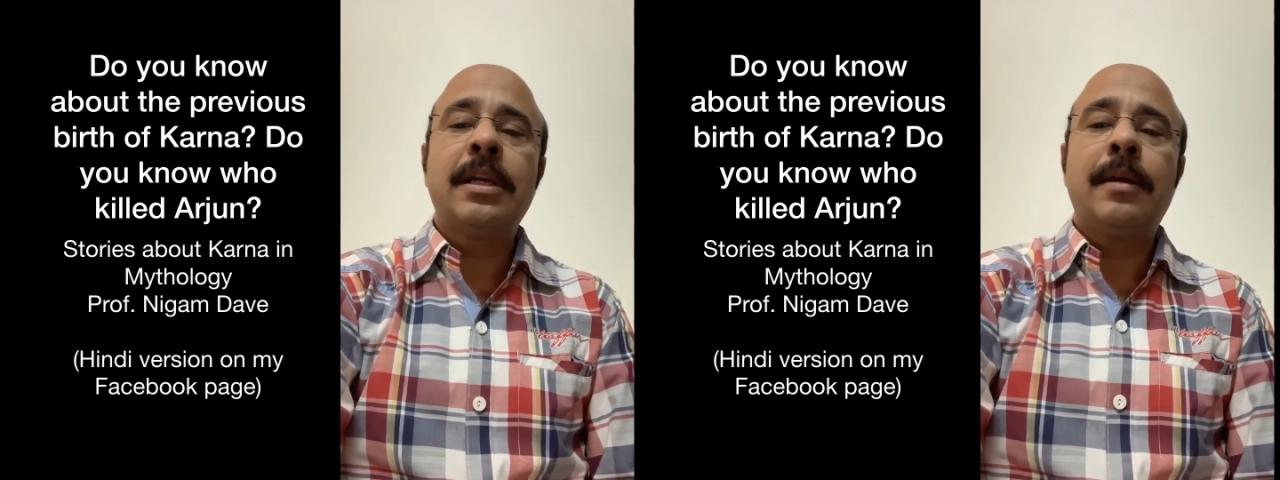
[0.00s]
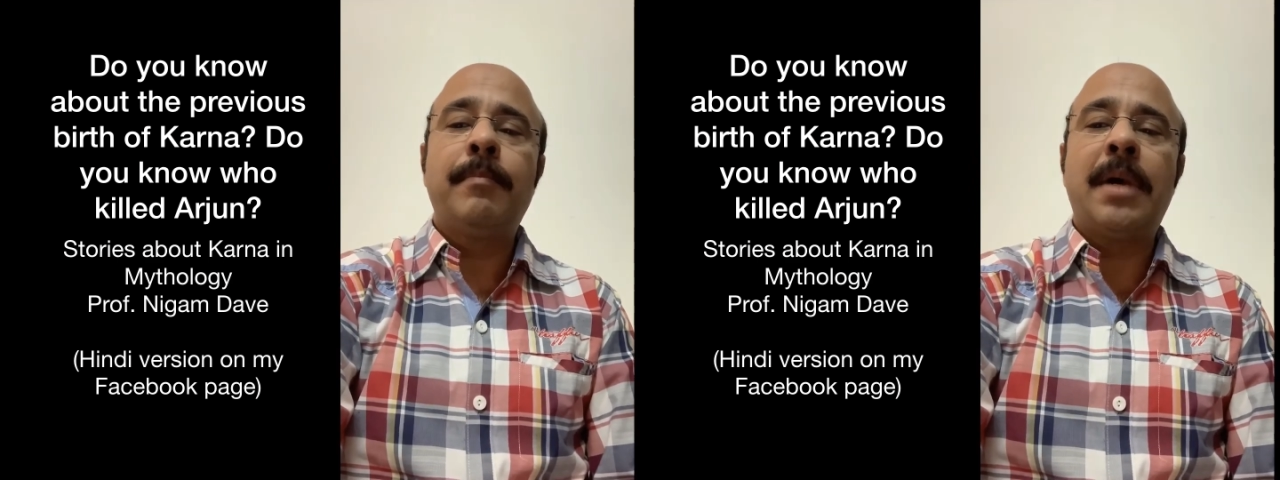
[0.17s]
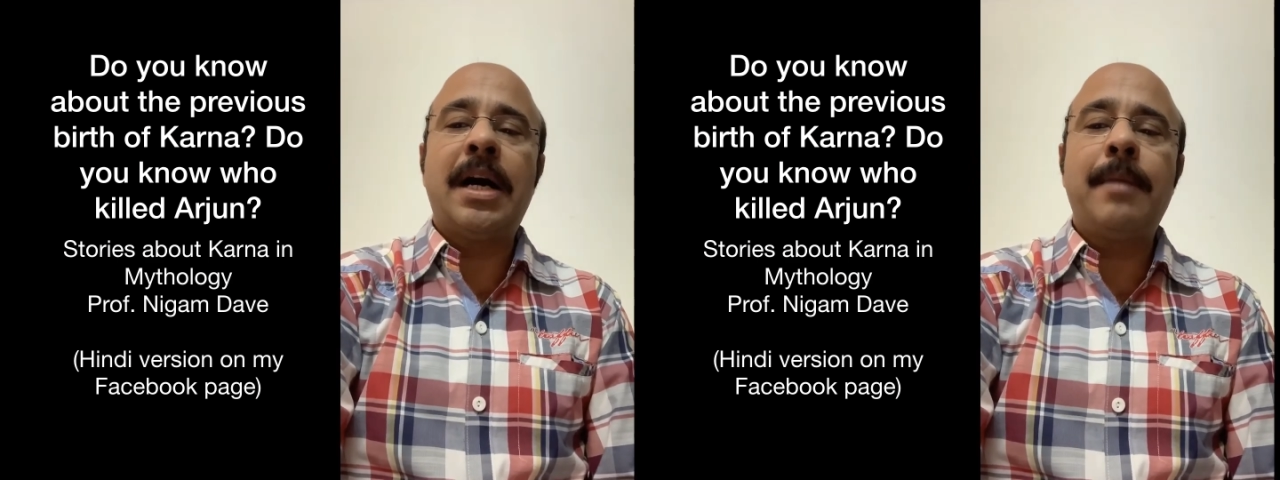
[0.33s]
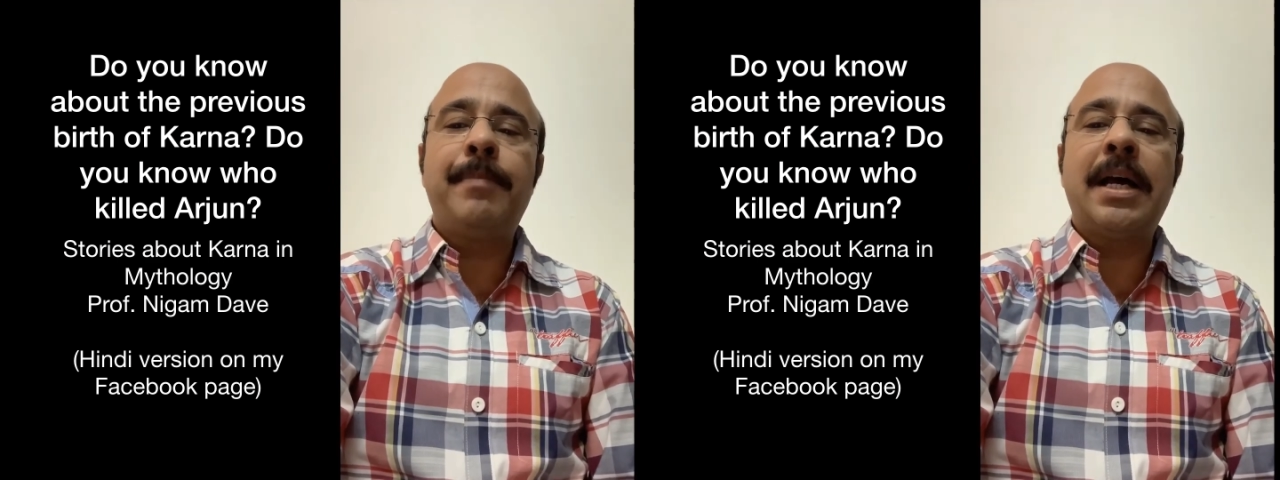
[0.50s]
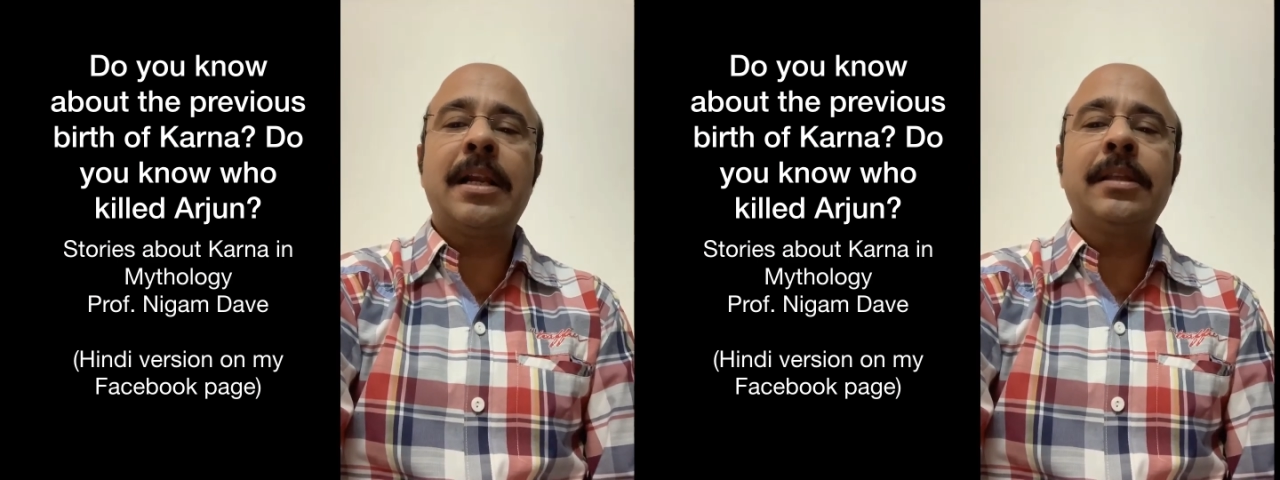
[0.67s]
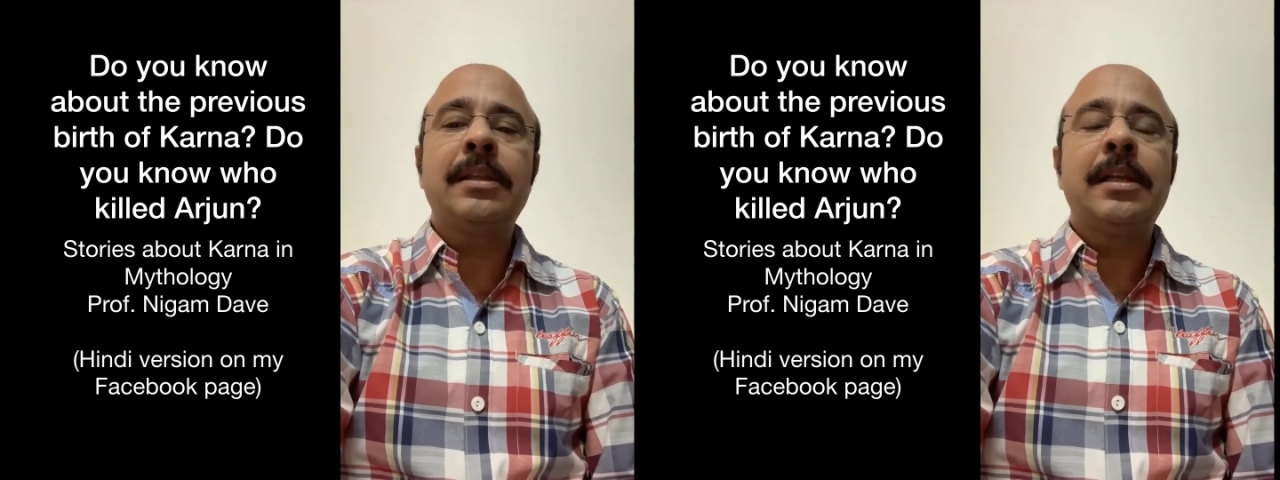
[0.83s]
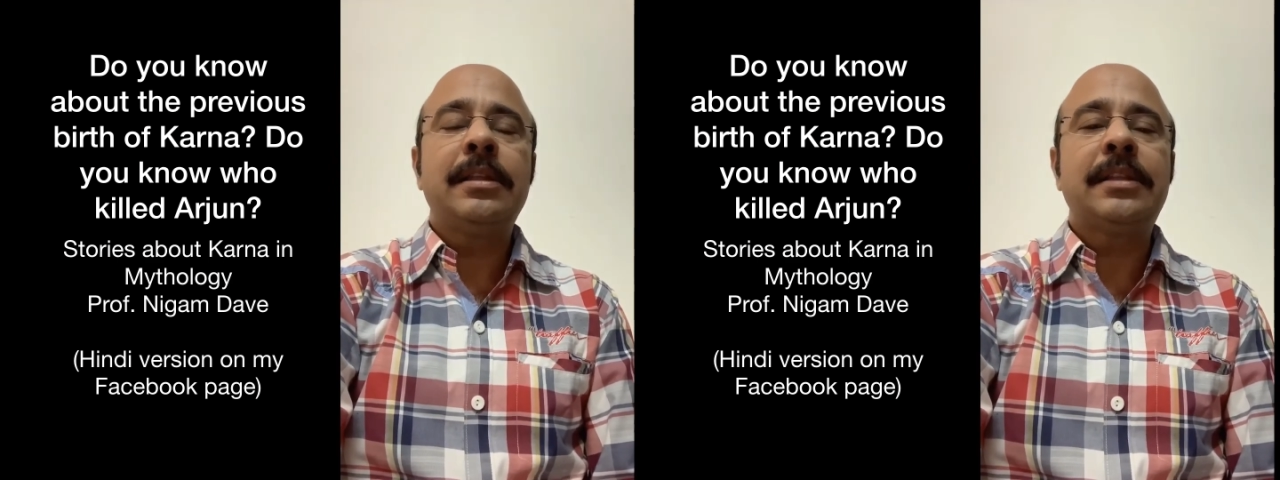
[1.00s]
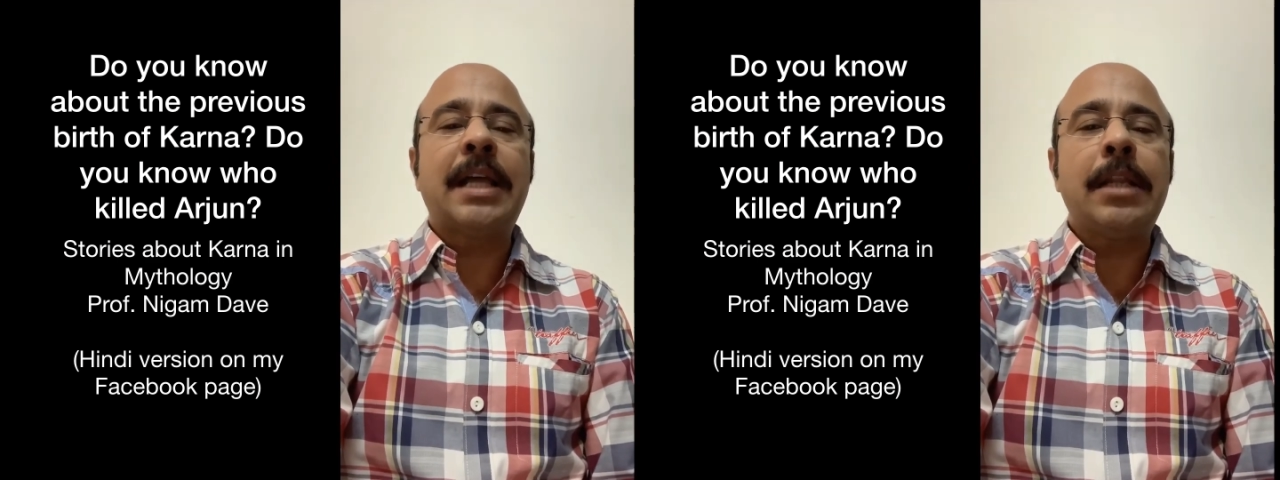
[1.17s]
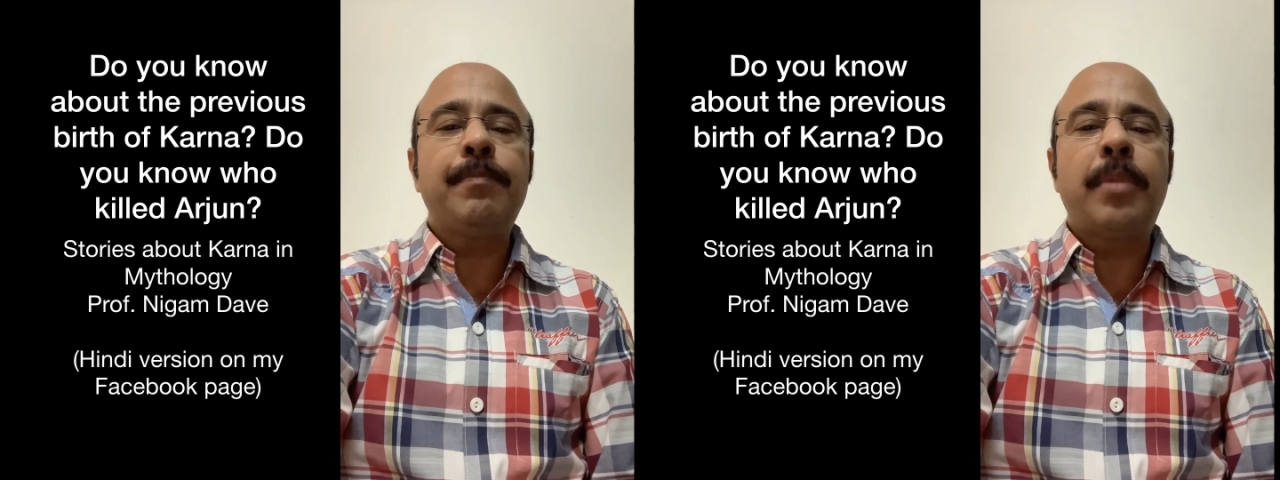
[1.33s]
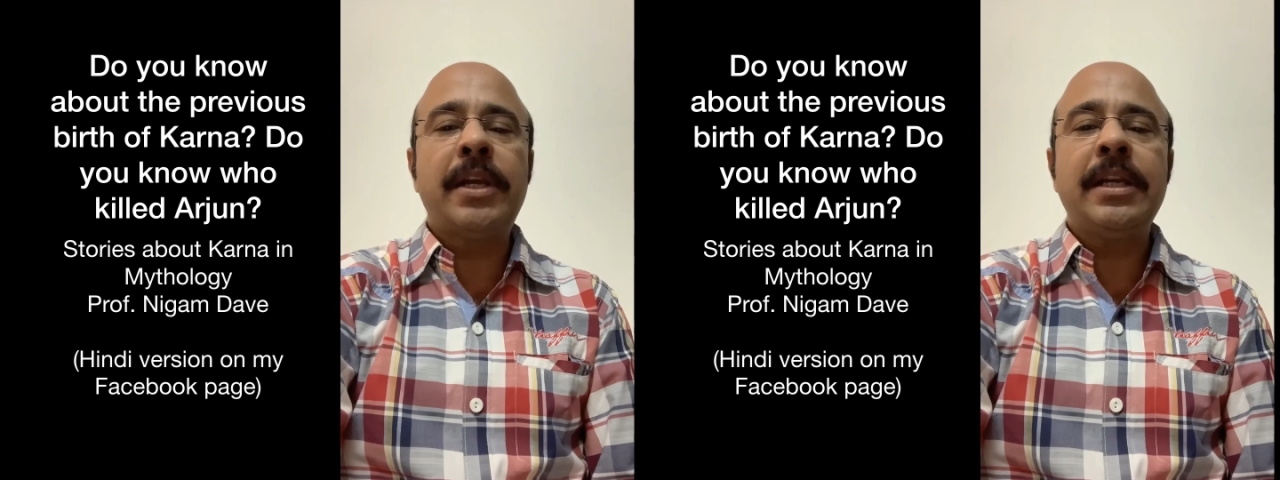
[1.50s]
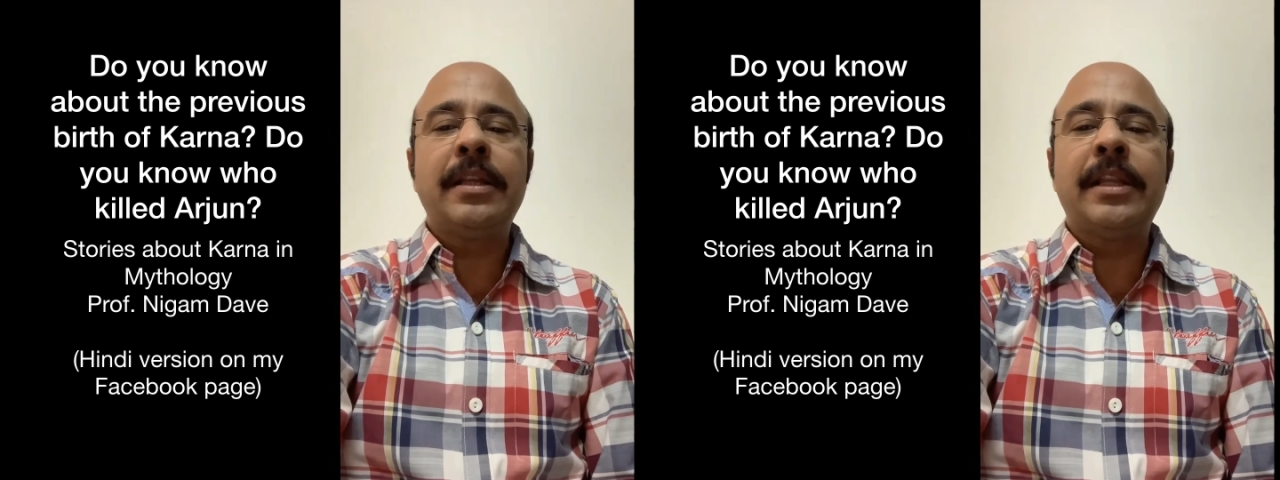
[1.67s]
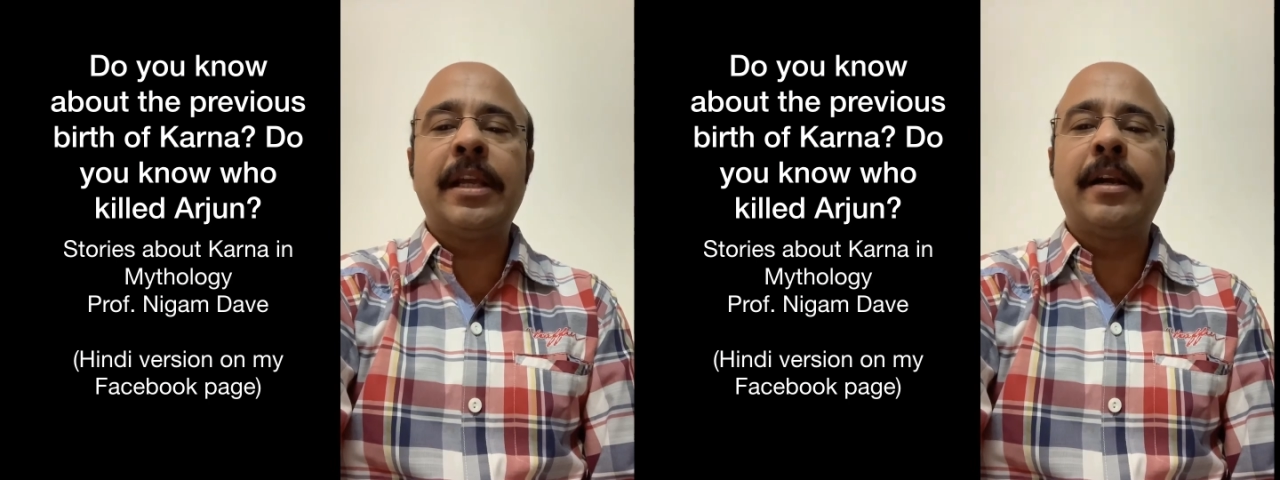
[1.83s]
Mahabharat Tatparya
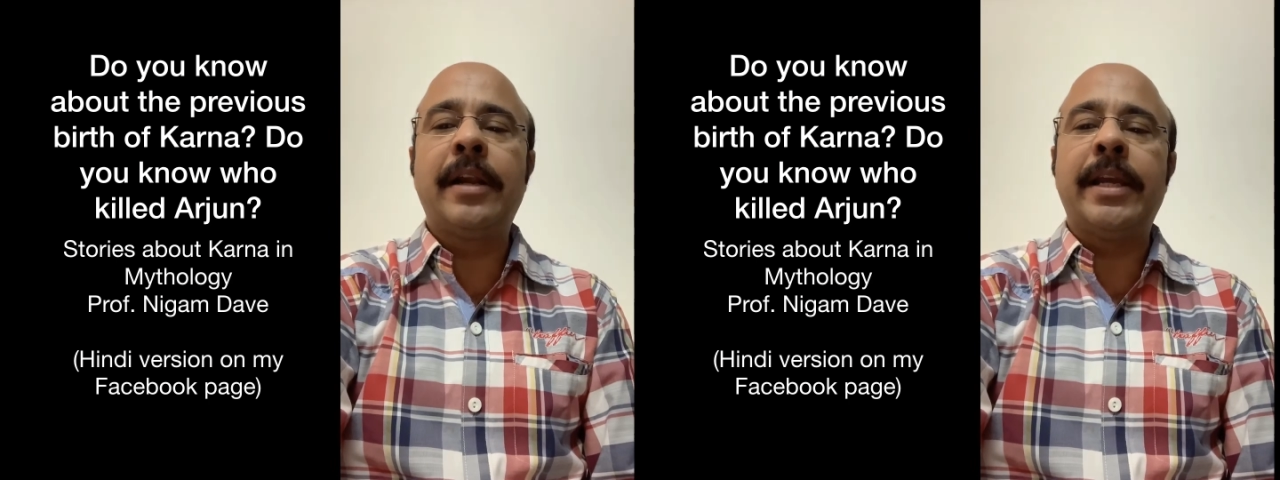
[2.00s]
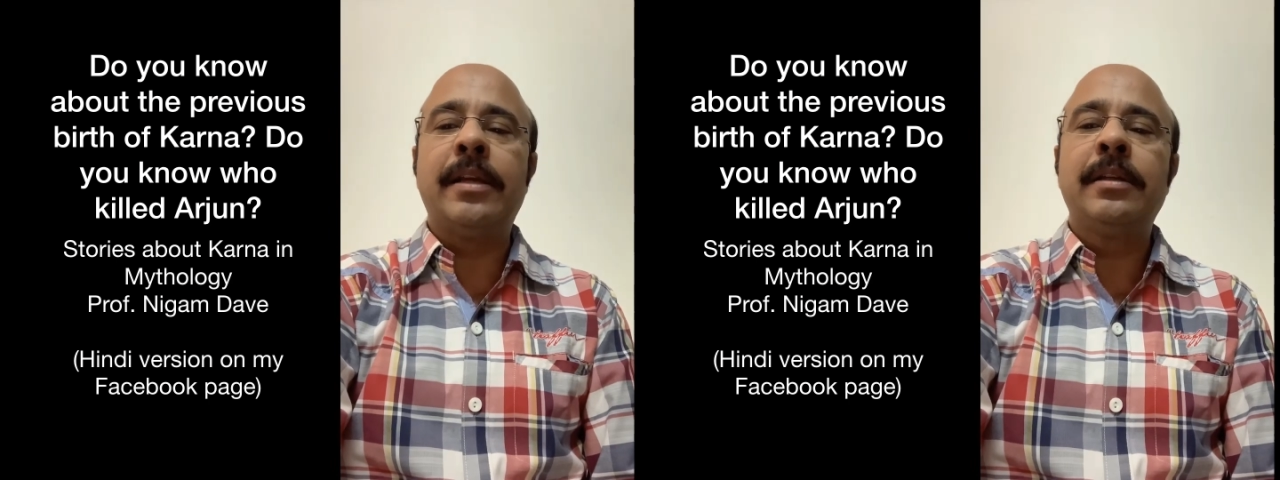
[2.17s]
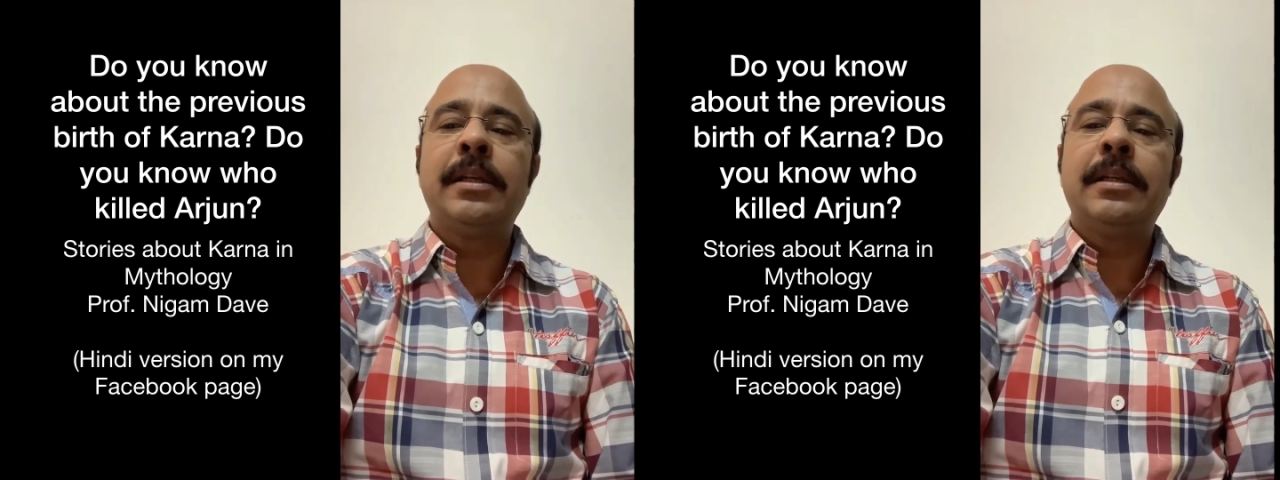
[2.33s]
Nirnay,